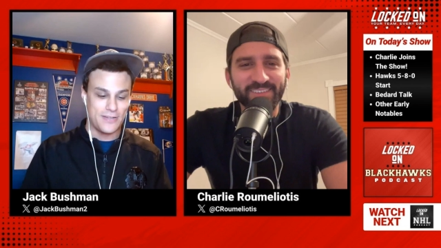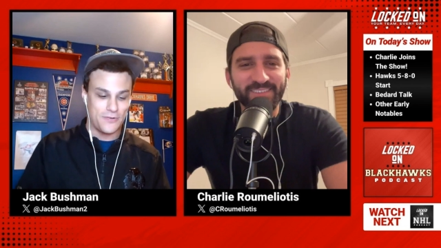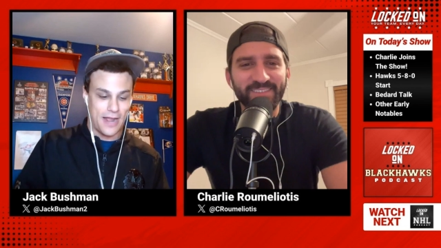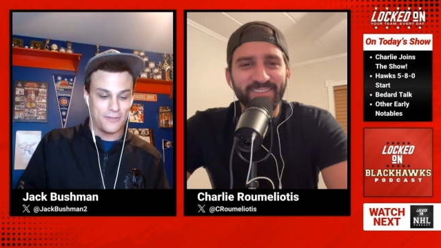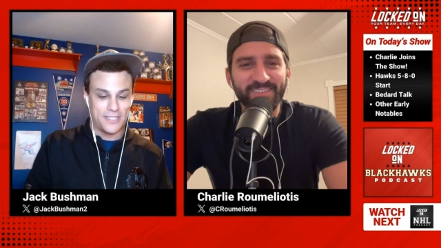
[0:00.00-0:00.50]

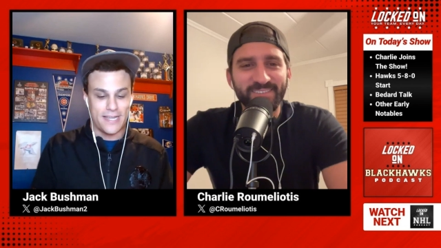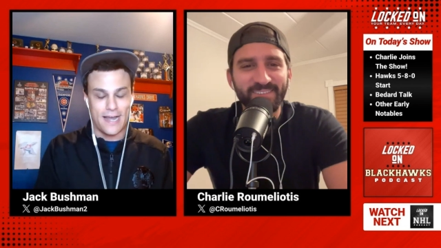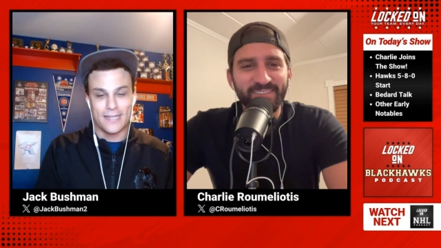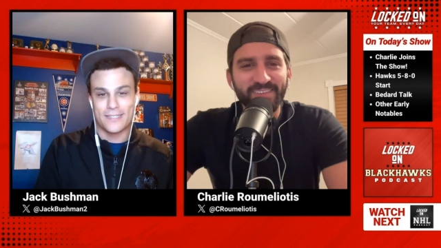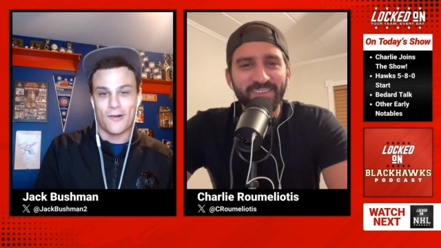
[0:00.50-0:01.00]
Speaker 1: dude. How's
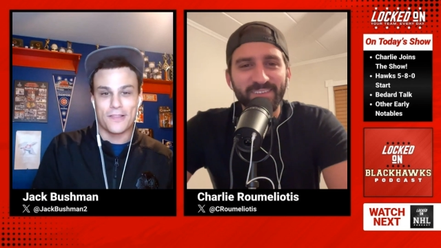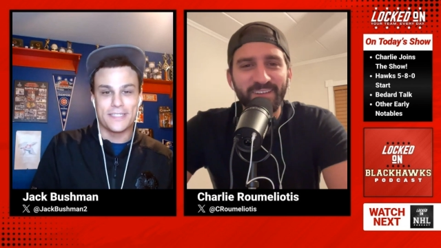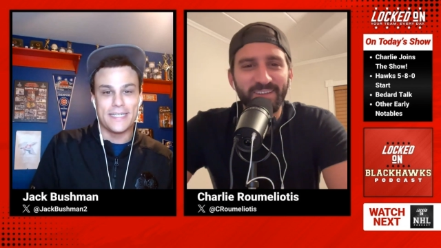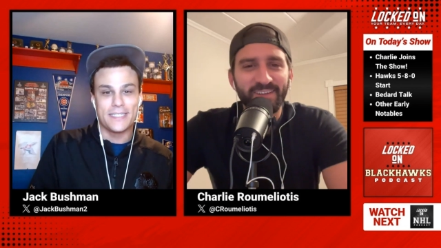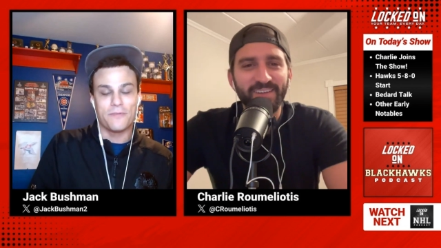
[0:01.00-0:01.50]
the uh, start of
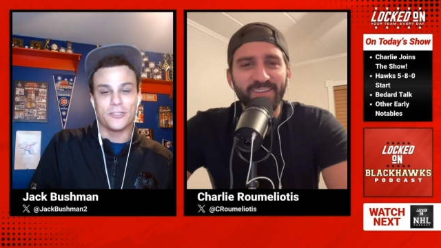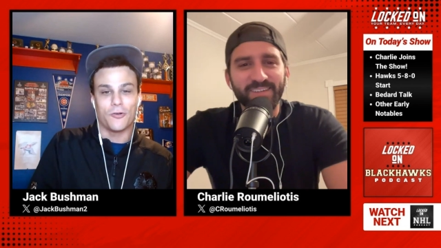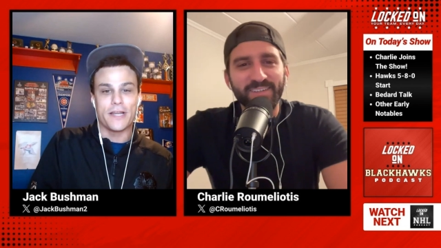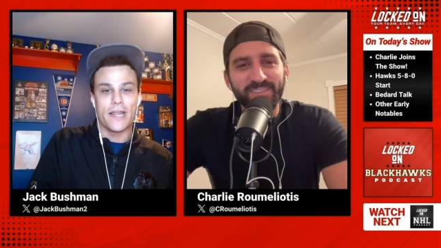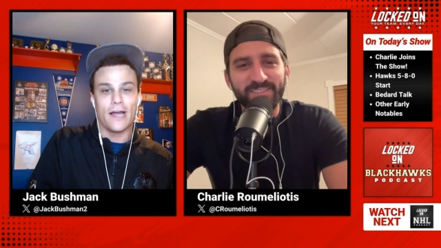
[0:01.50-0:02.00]
the season been
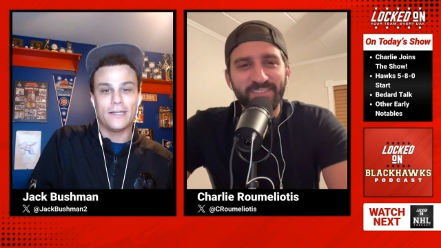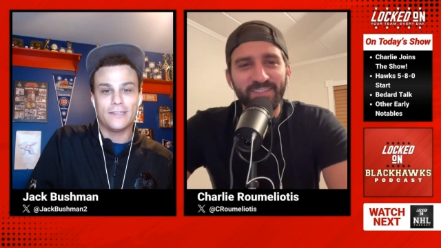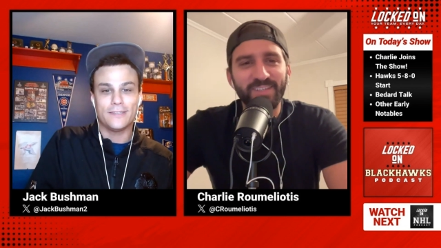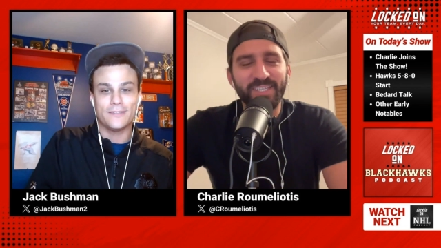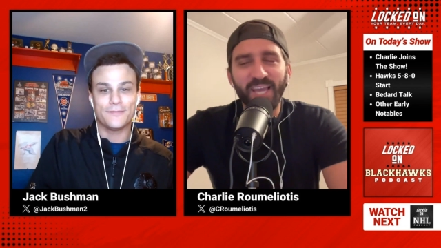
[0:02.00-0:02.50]
treating you?
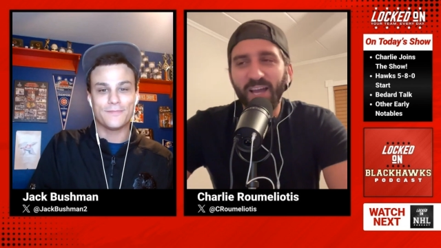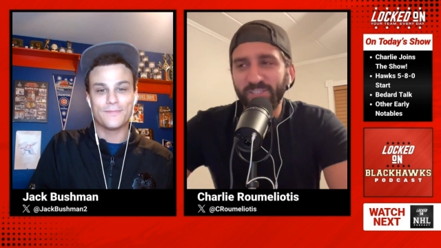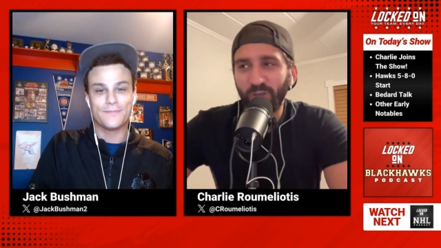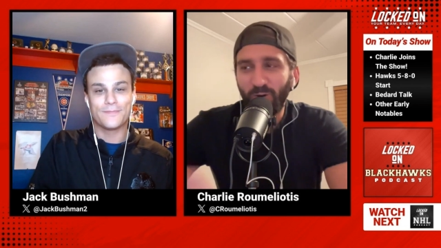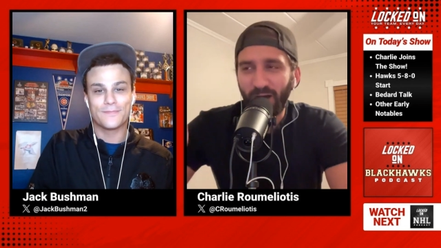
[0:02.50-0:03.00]

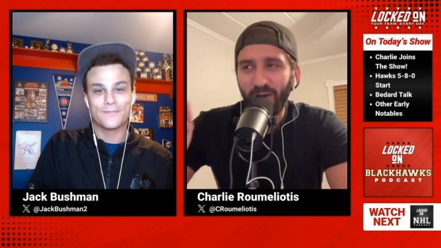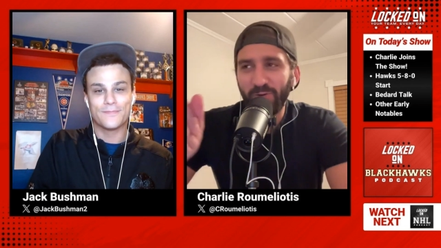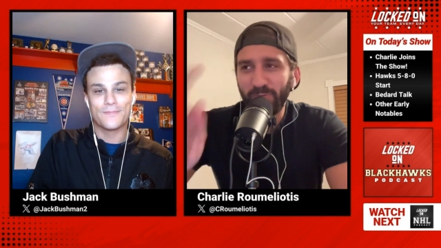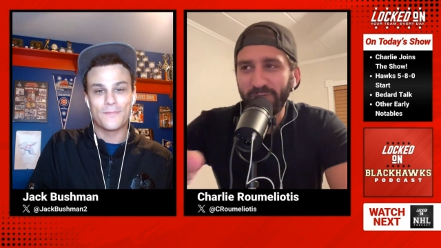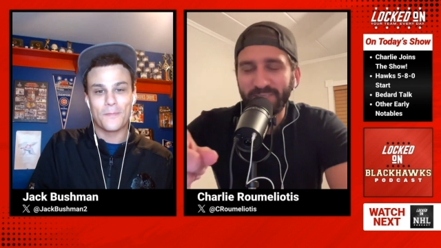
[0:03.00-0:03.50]
Speaker 2: Yeah, so I
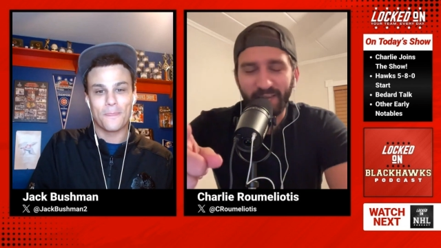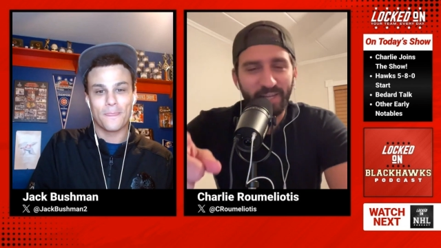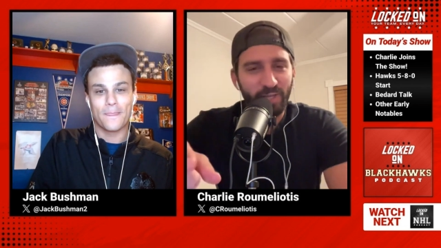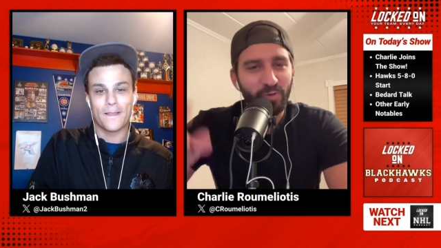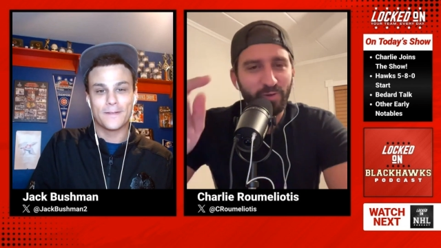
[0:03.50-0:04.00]
will be
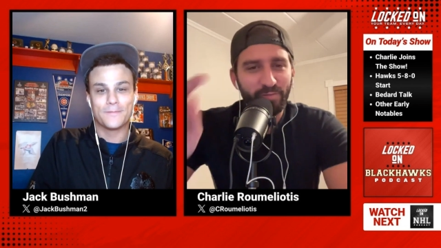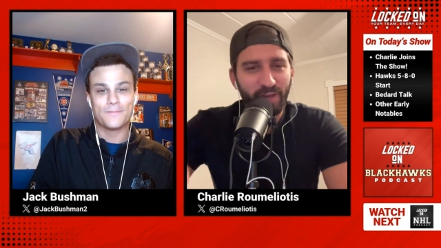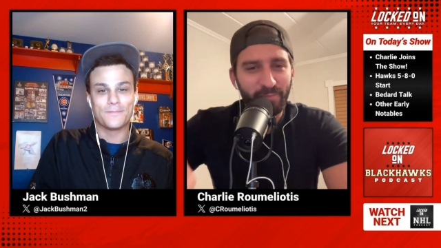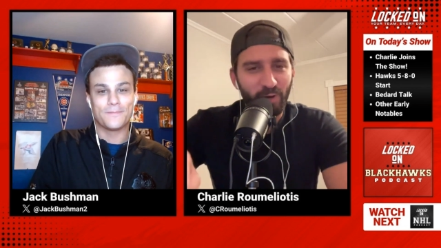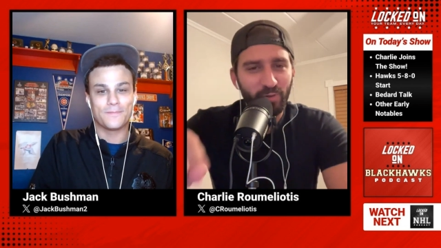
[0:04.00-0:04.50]
sending you a
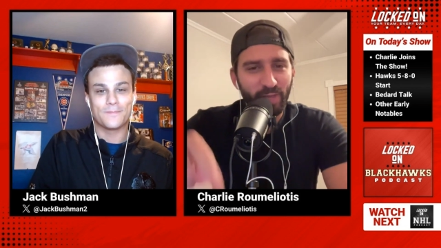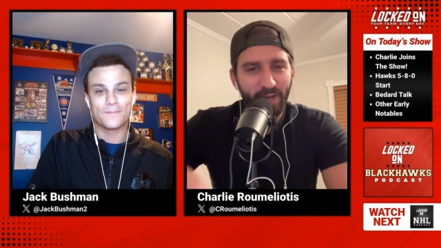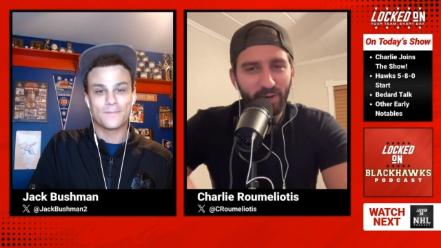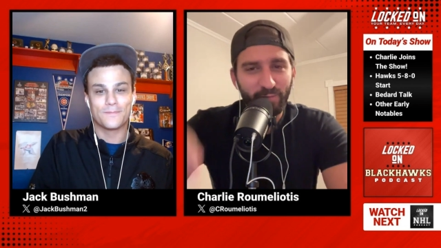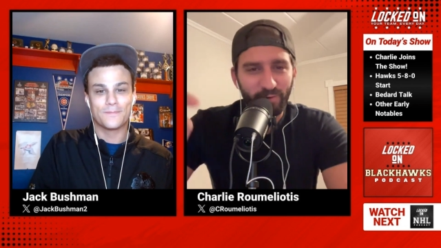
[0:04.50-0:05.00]
Venmo
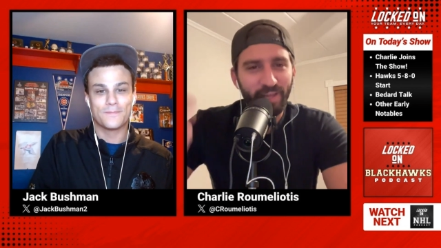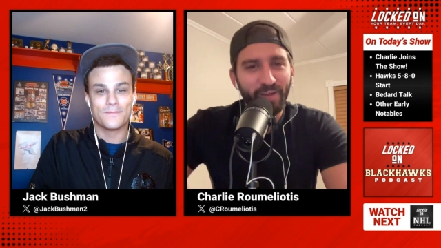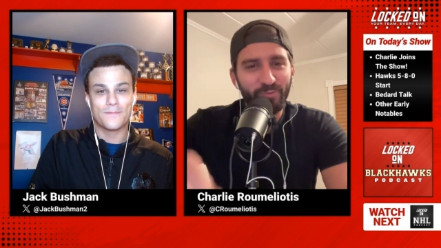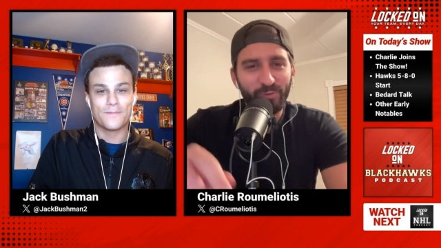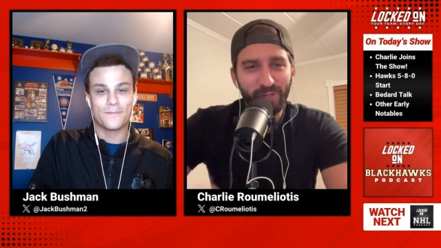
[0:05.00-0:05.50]
later for
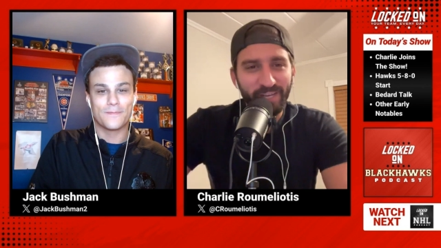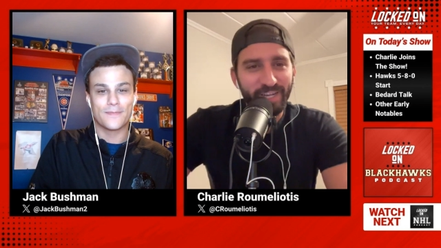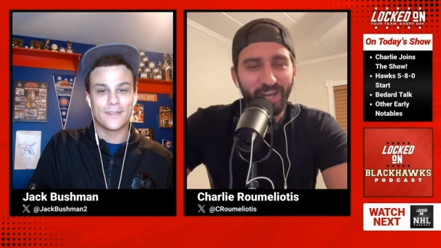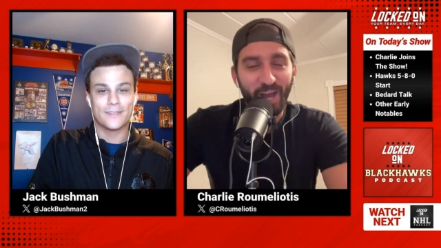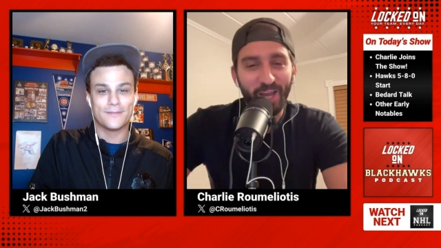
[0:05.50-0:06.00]
that
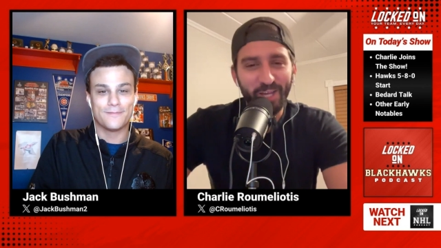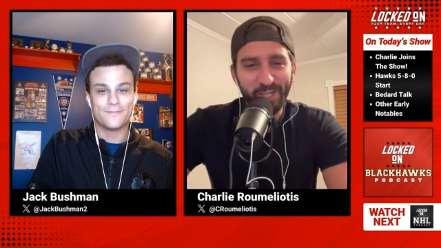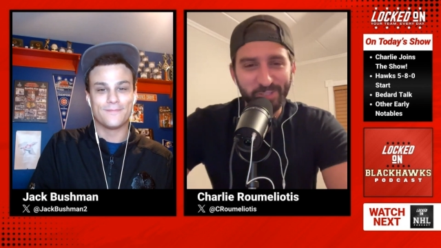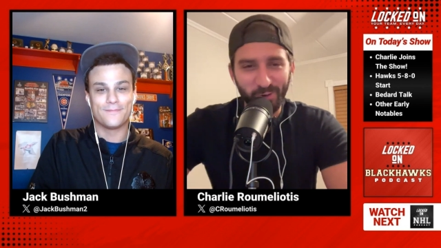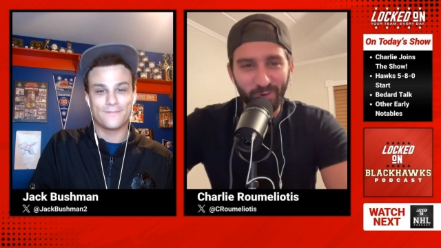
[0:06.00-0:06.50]
really
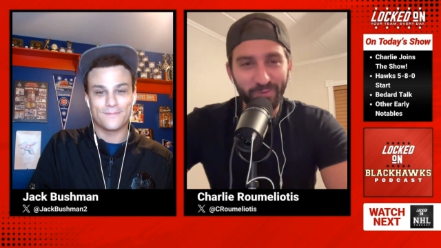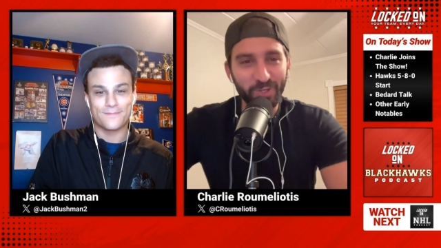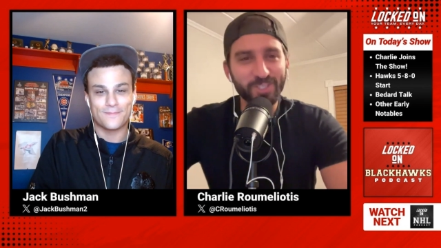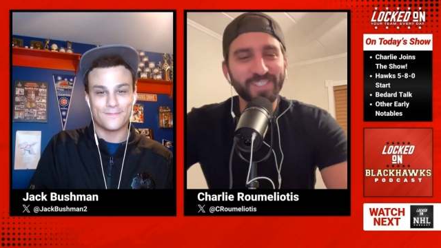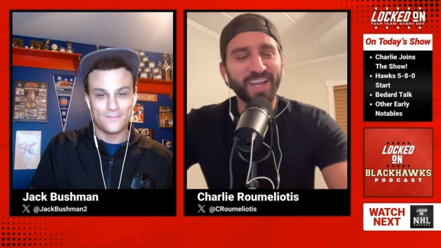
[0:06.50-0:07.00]
kind intro
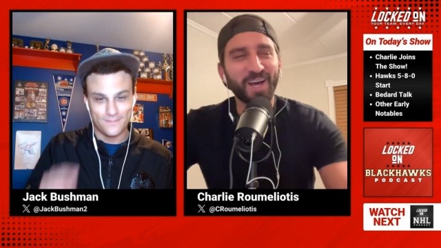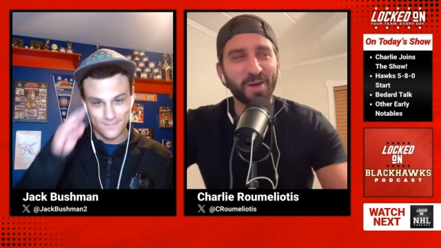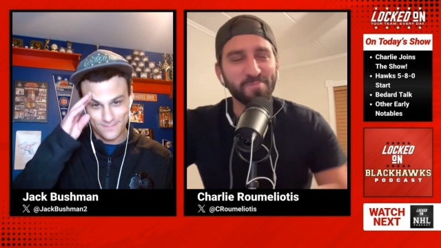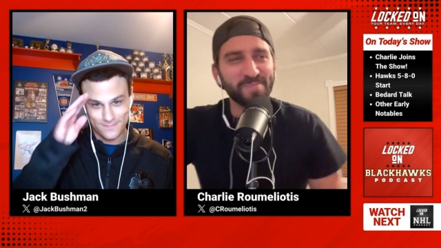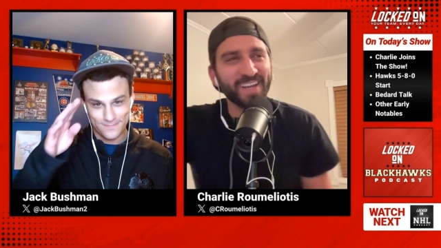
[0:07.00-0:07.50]
of yours.
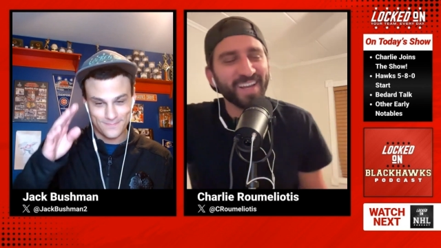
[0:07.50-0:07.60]
Um,